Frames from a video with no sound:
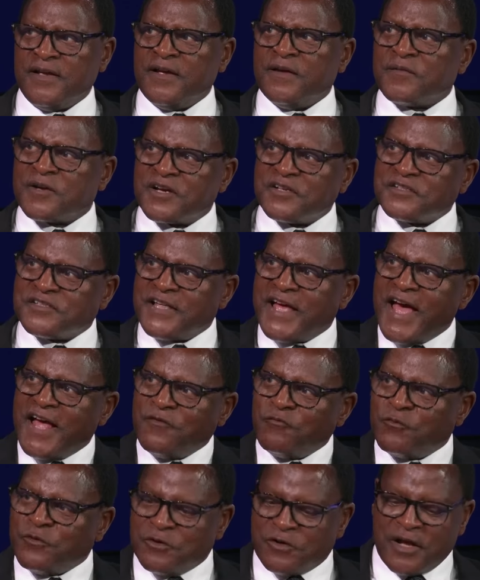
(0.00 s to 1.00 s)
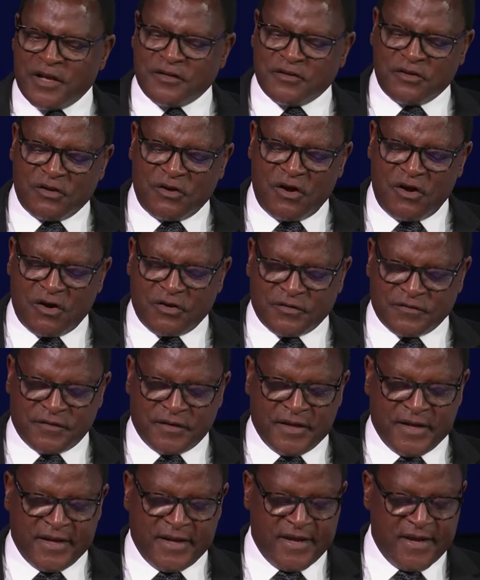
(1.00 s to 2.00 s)
Because that will
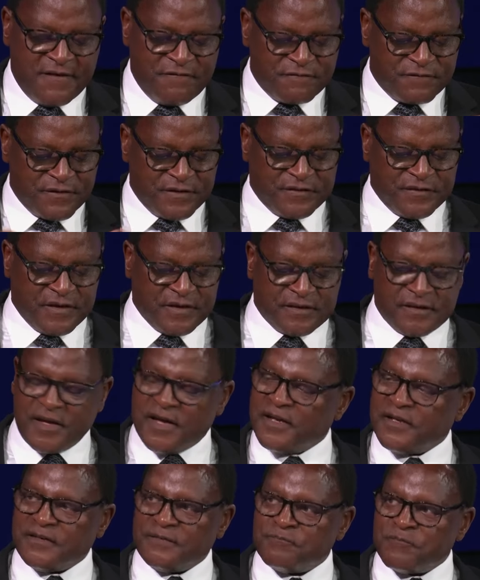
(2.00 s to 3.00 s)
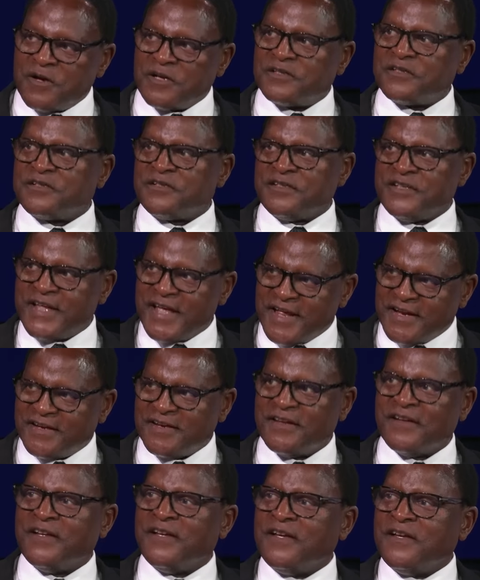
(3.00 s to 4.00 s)
unlock everything that must then
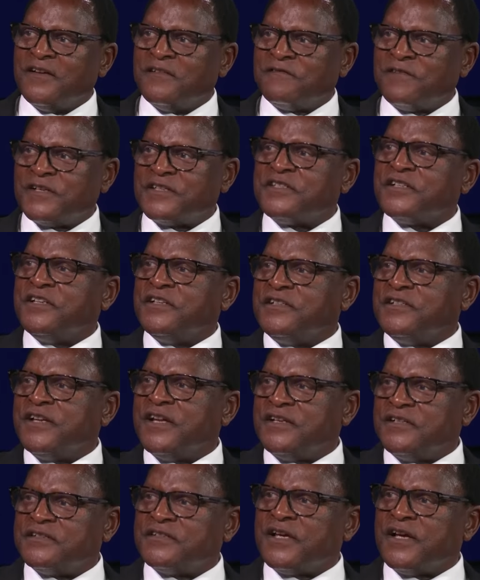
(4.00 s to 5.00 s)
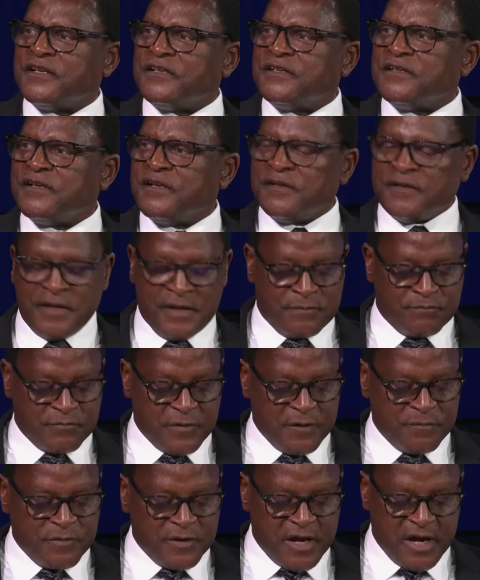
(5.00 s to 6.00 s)
facilitate such.
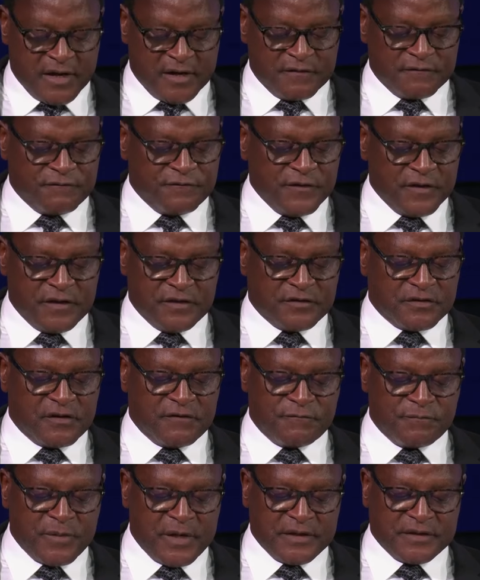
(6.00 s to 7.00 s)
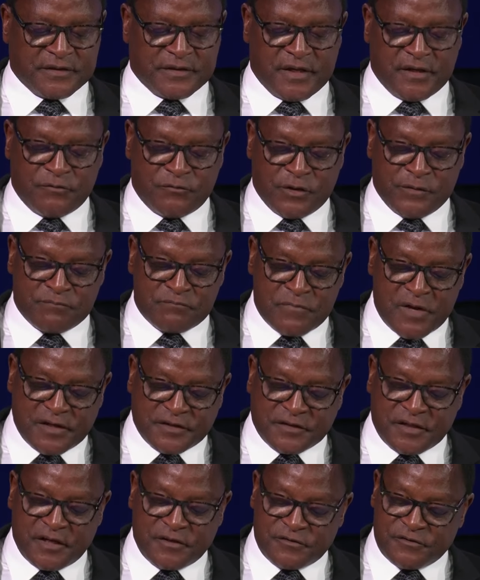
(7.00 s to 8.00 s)
Maybe I can finish off by saying we
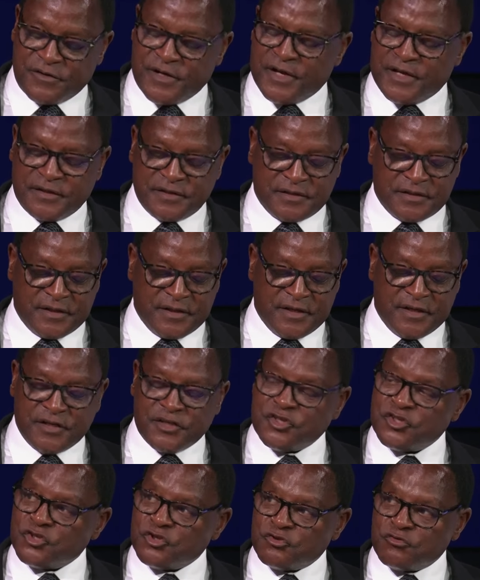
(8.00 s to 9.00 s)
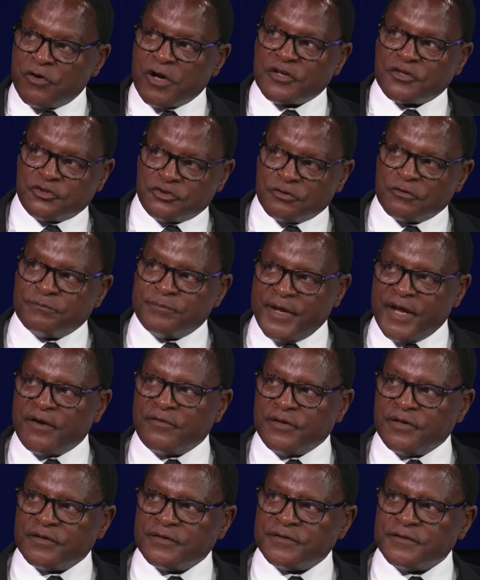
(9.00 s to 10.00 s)
must address structural
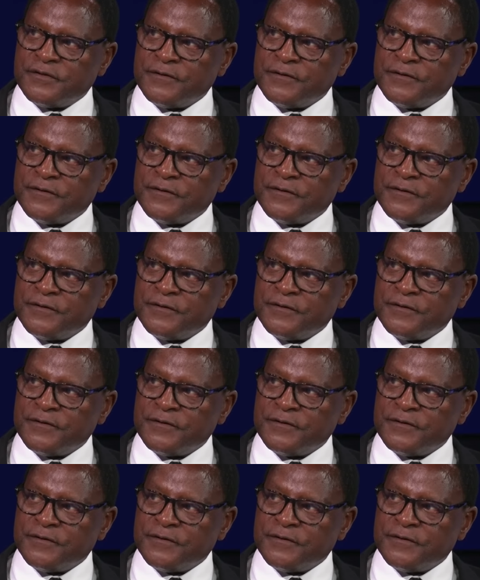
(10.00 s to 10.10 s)
barriers.